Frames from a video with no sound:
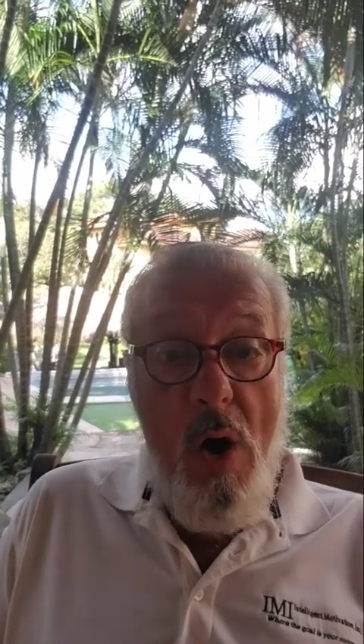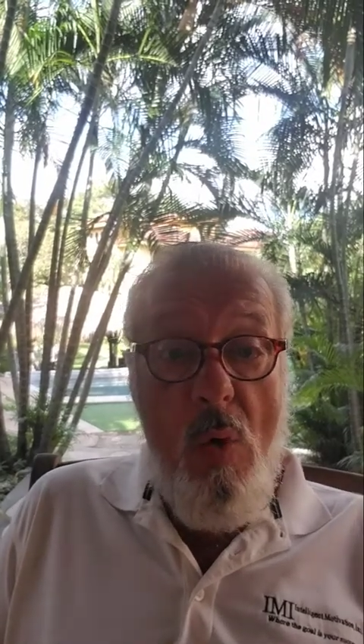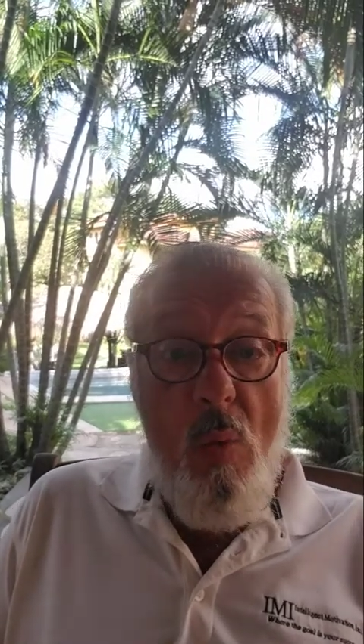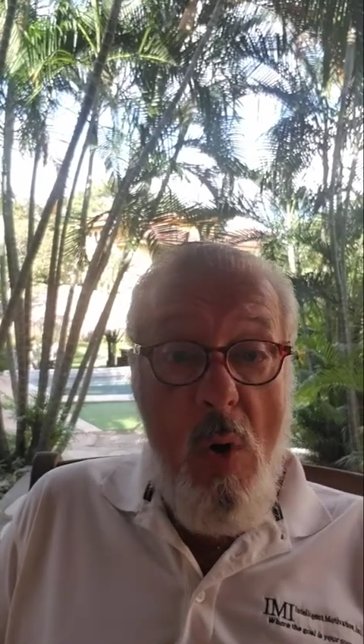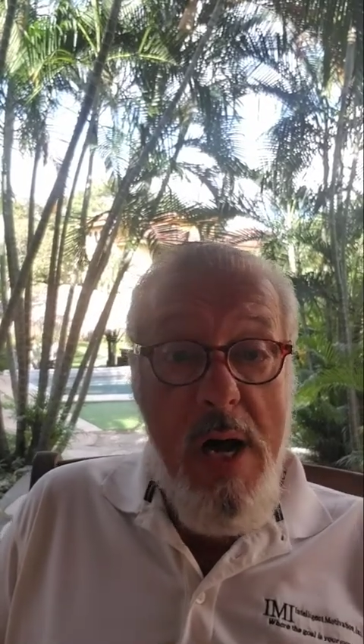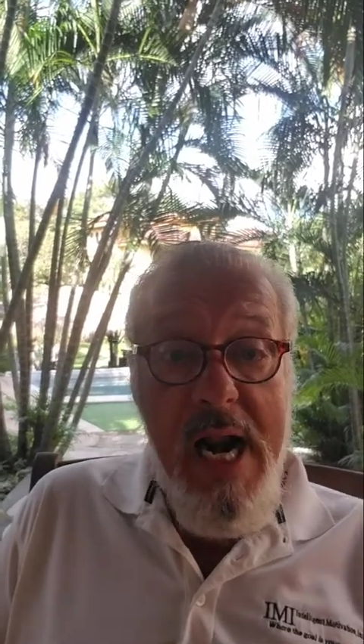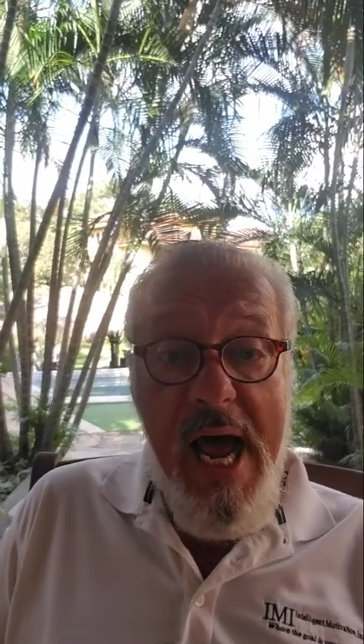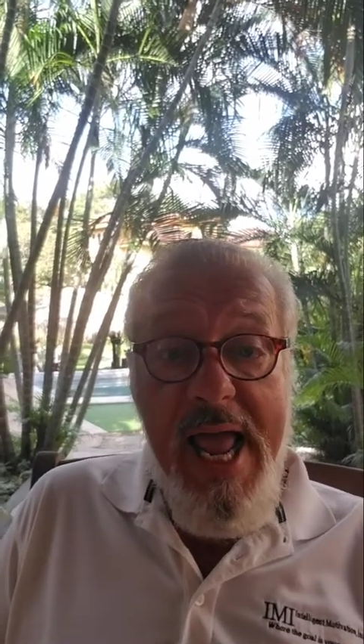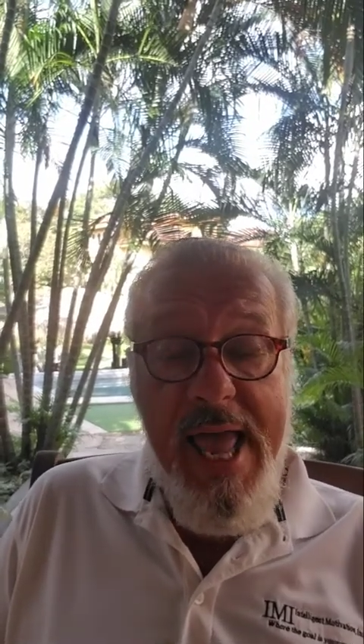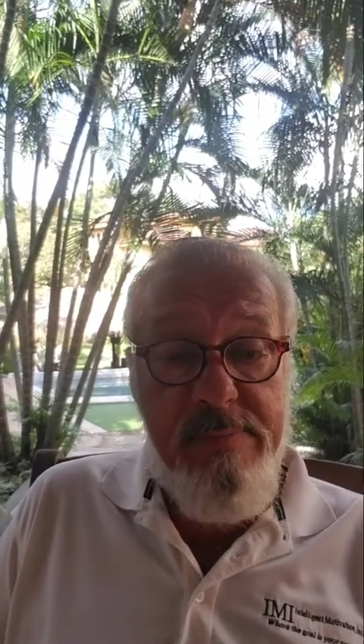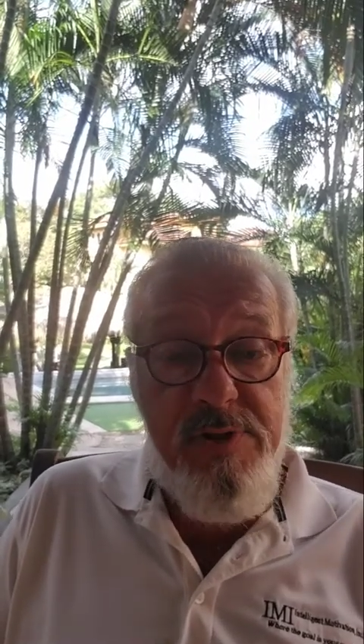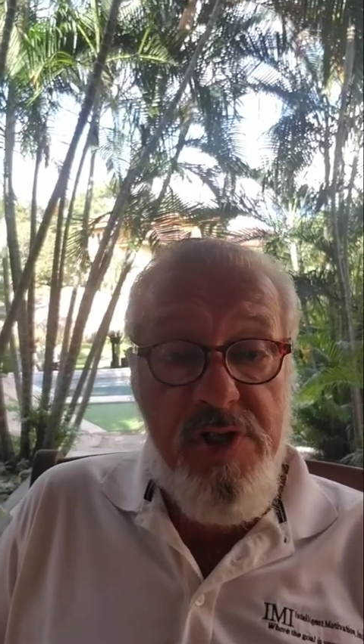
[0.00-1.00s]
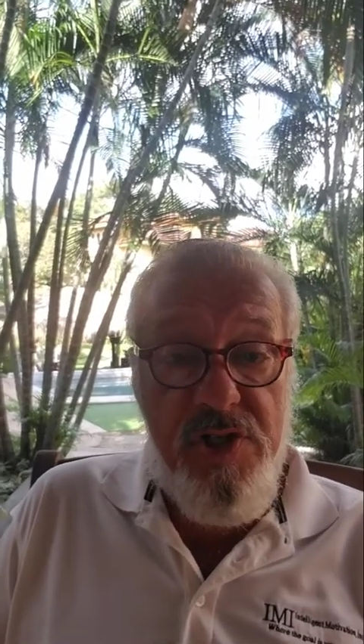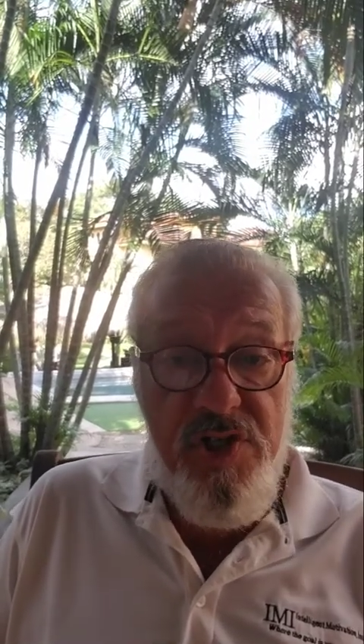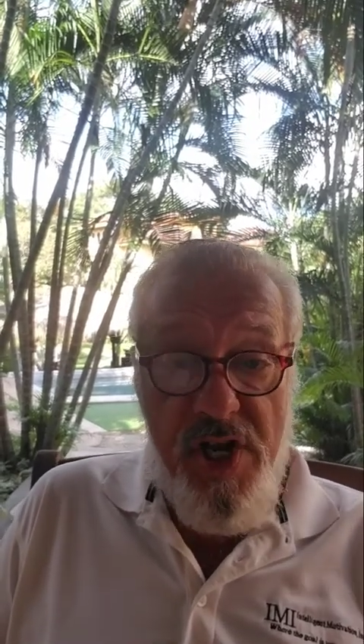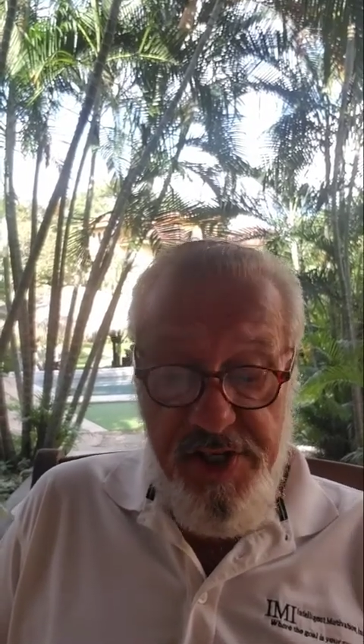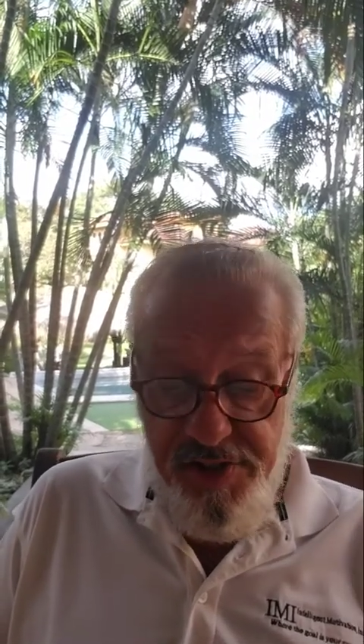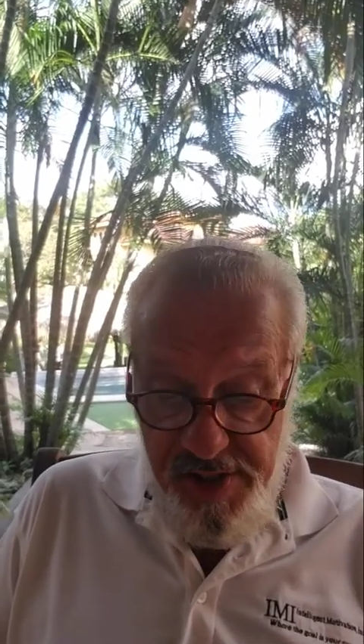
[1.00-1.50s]
what I am
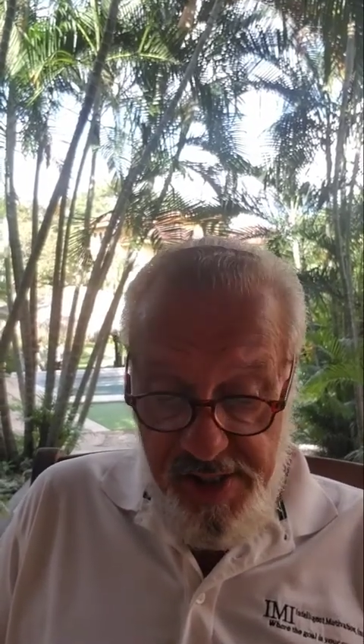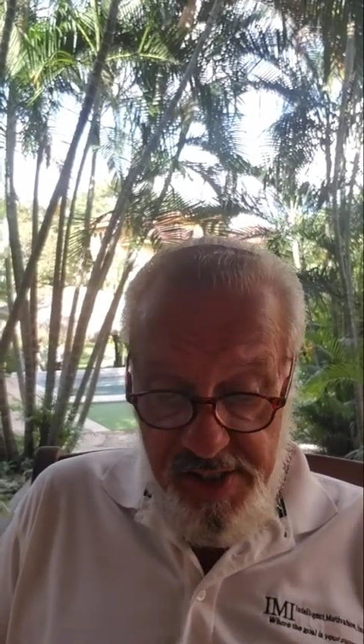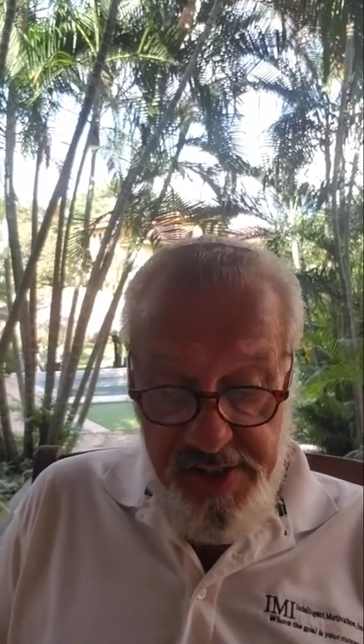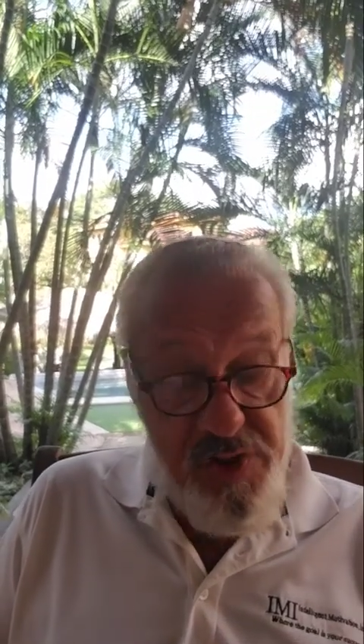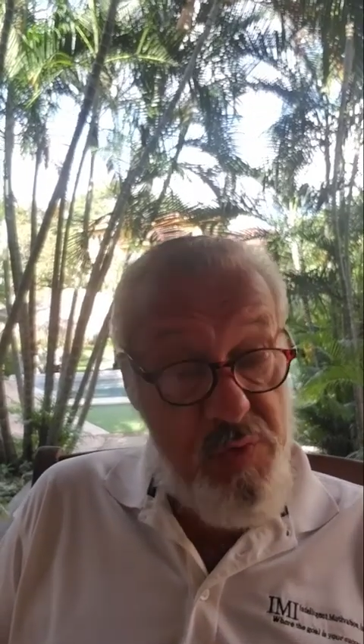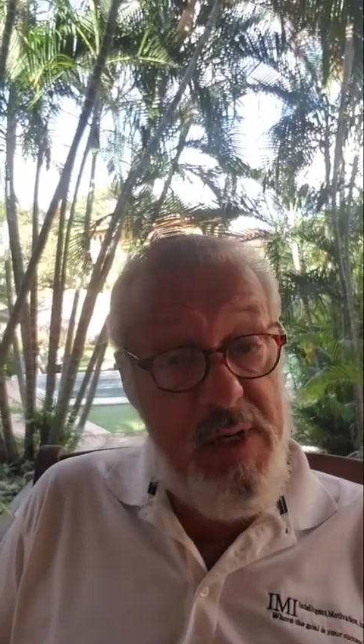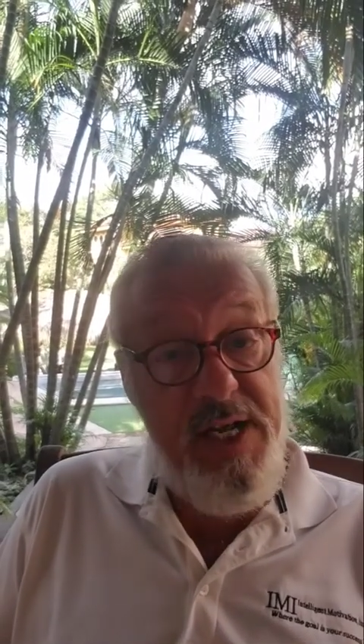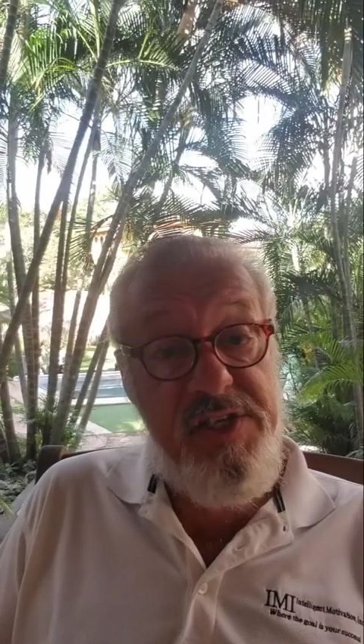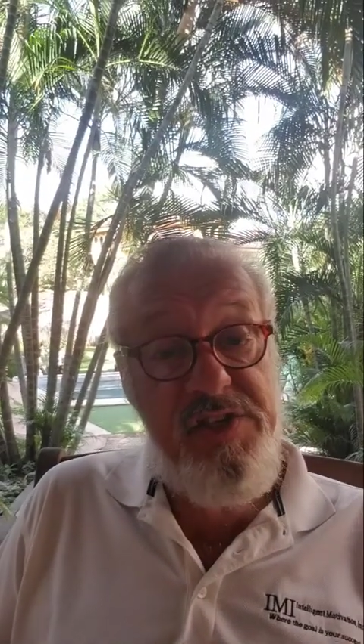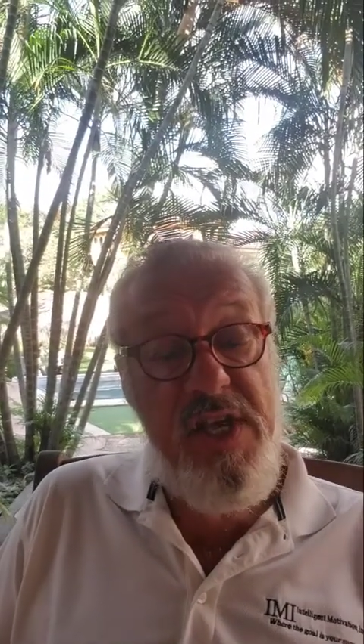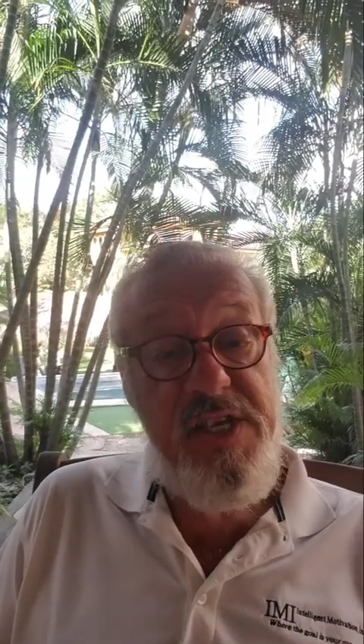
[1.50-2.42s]
suggesting in this when I say